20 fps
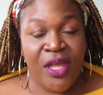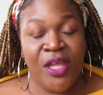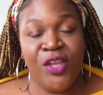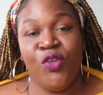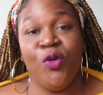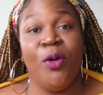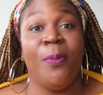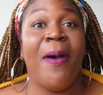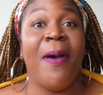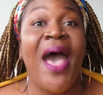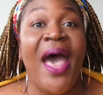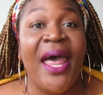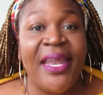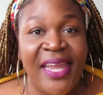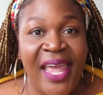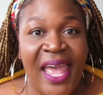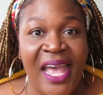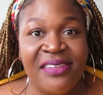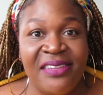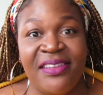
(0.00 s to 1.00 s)
Do a
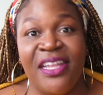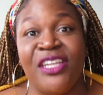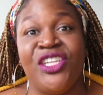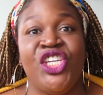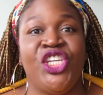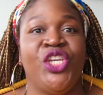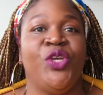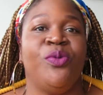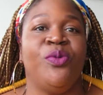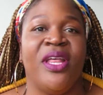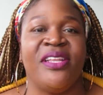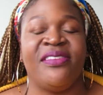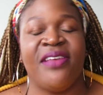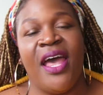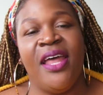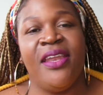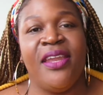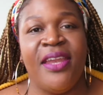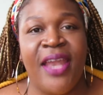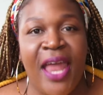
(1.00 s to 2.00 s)
podcast, that's you. That's
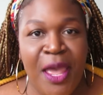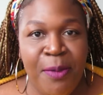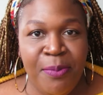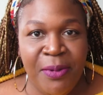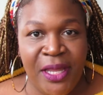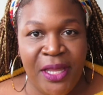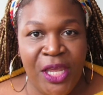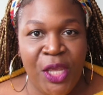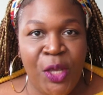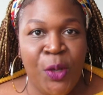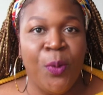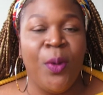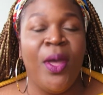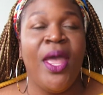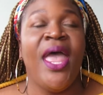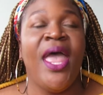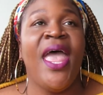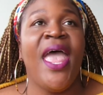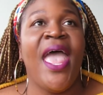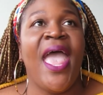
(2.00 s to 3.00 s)
undeniably you.
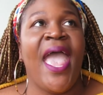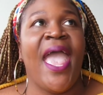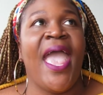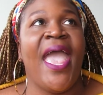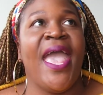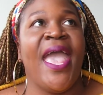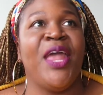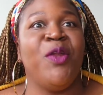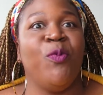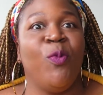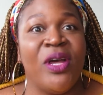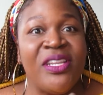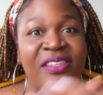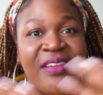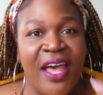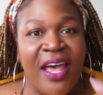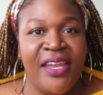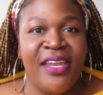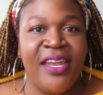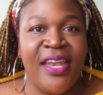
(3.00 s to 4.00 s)
And what's
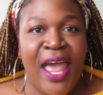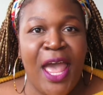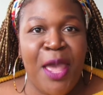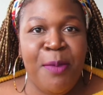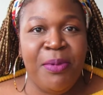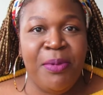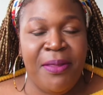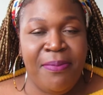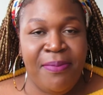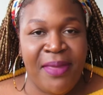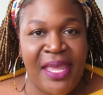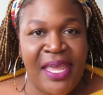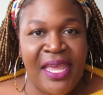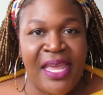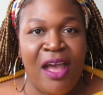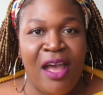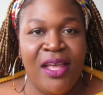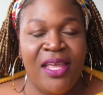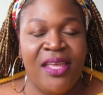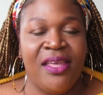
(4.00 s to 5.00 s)
undeniably
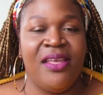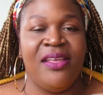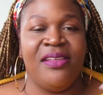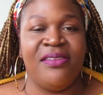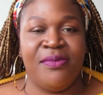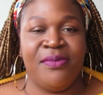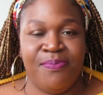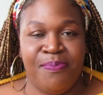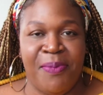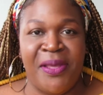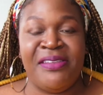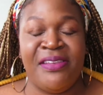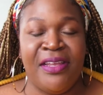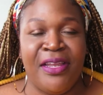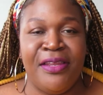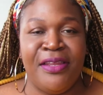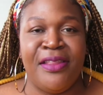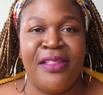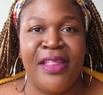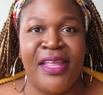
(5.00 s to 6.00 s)
me is
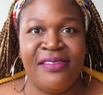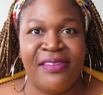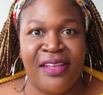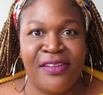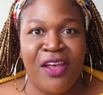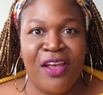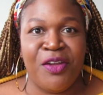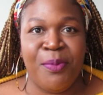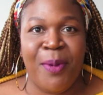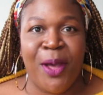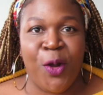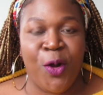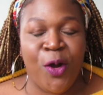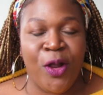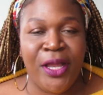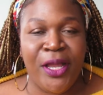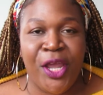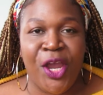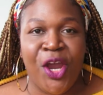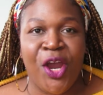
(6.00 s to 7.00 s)
basically the things I talked about
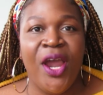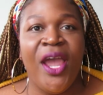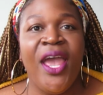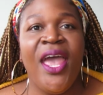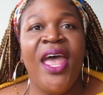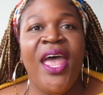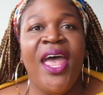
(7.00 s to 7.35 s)
earlier,